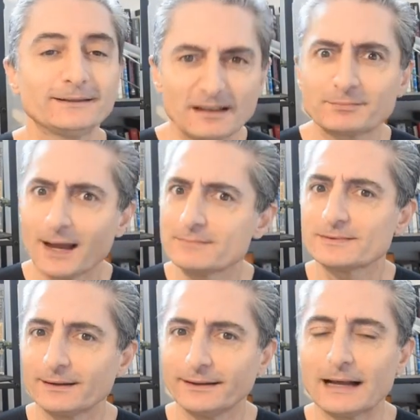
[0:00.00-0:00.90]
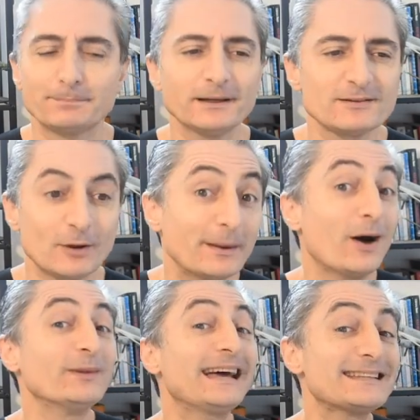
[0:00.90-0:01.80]
Sometimes it happens, so
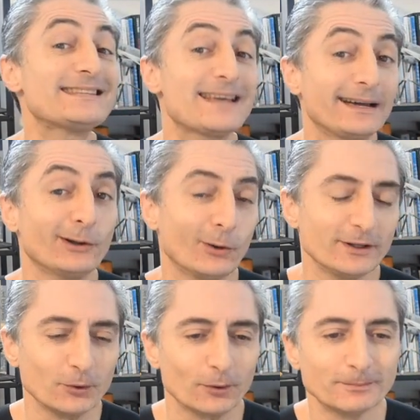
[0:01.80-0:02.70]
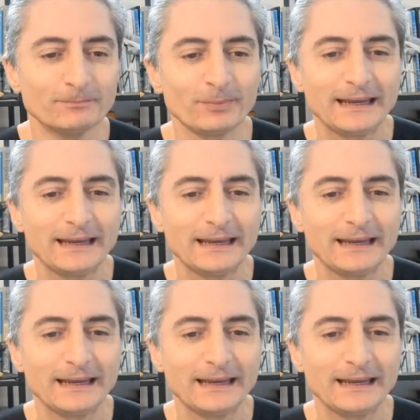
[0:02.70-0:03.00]
on the other side of the door.